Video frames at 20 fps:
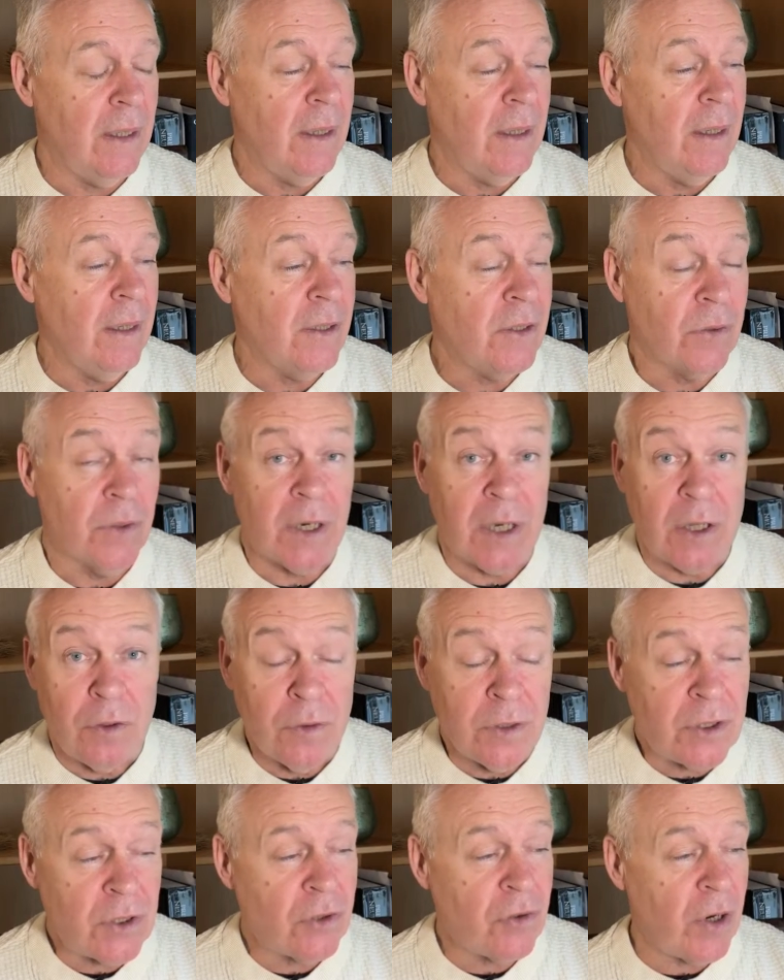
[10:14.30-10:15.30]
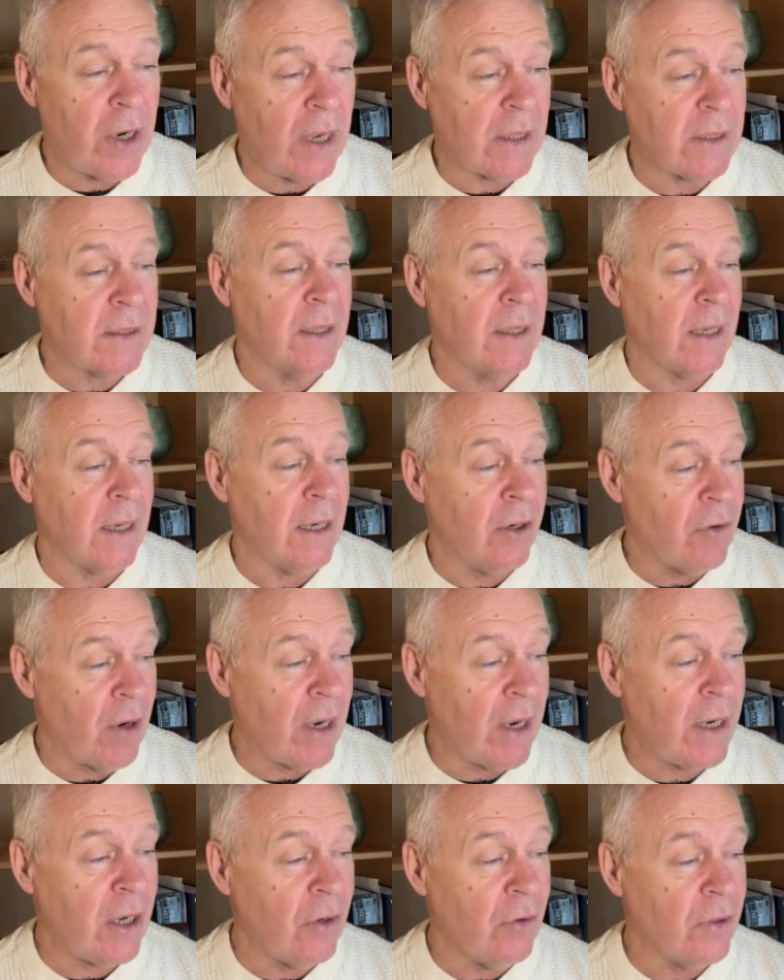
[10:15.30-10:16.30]
So it includes traits like
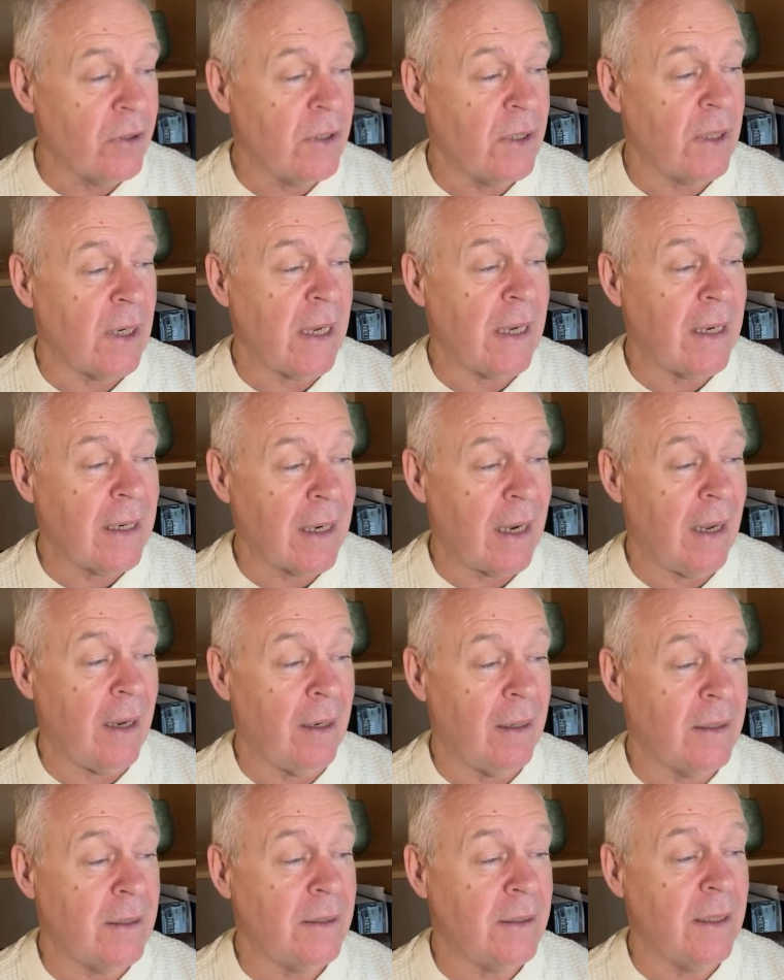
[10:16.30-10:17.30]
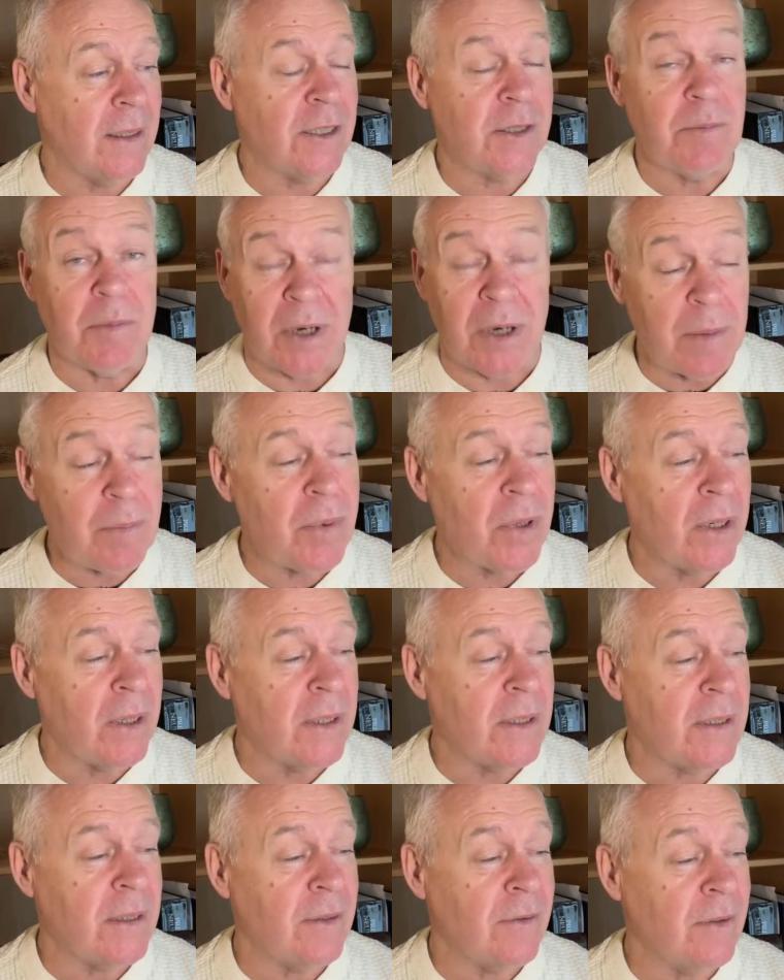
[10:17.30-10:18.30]
grandiosity, callousness,
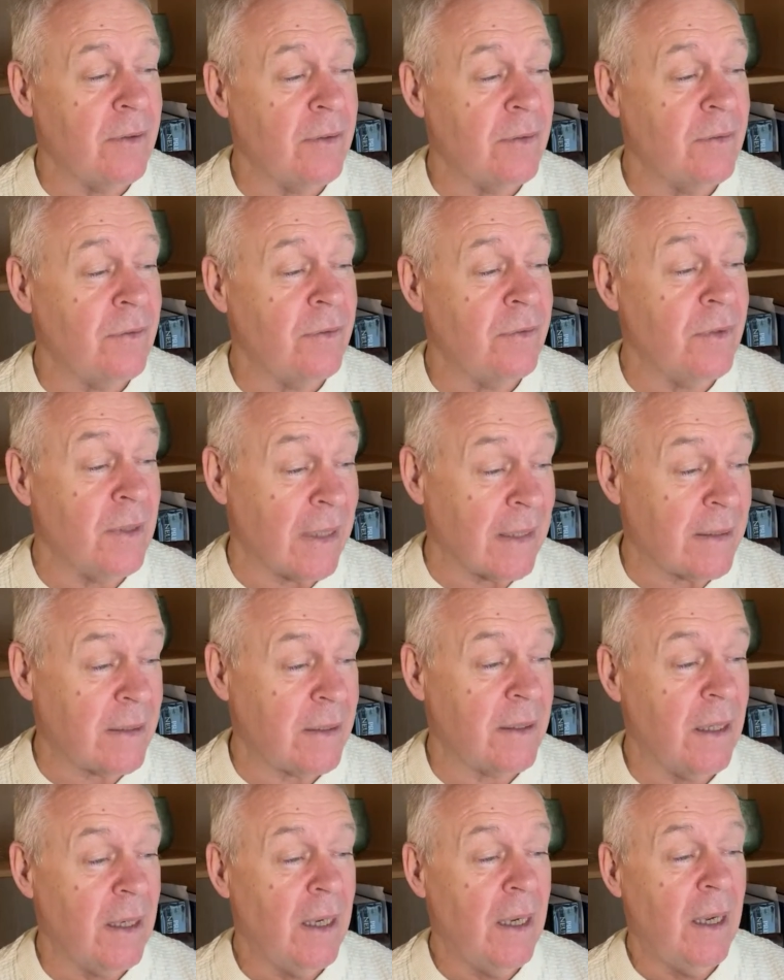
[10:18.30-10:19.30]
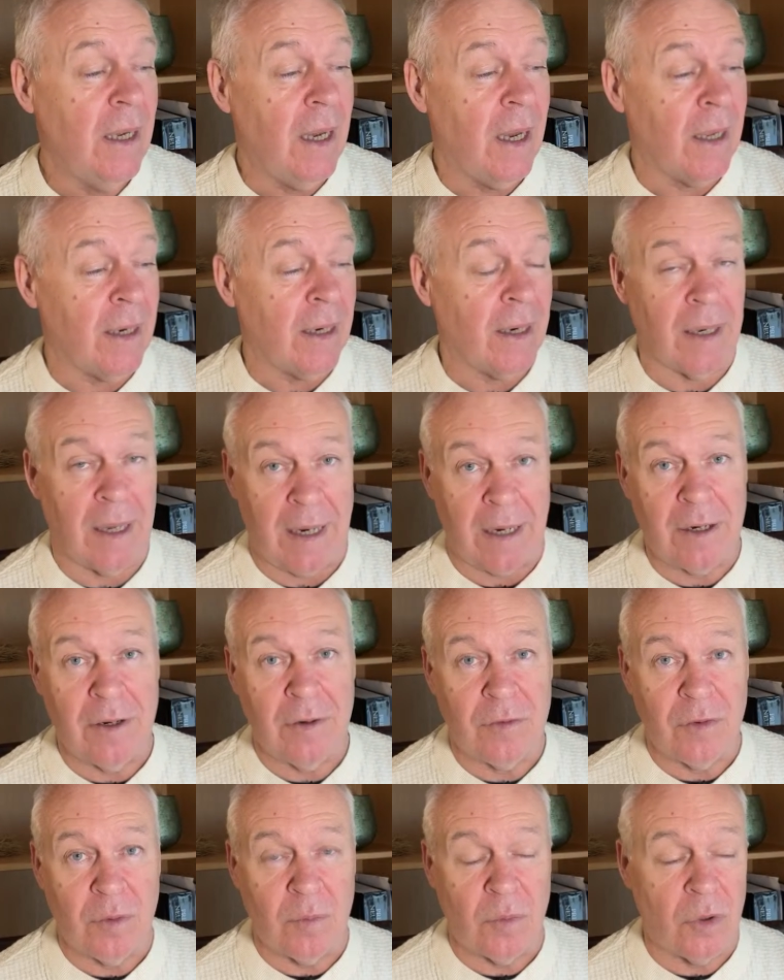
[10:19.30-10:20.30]
manipulativeness, and a lack
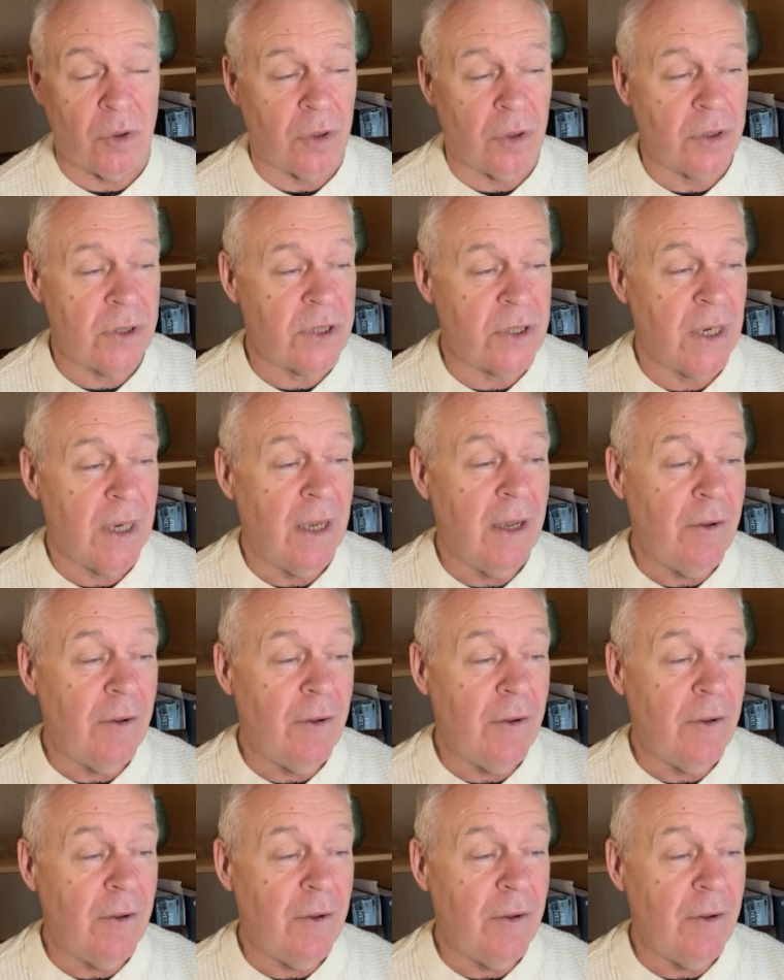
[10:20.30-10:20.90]
of remorse.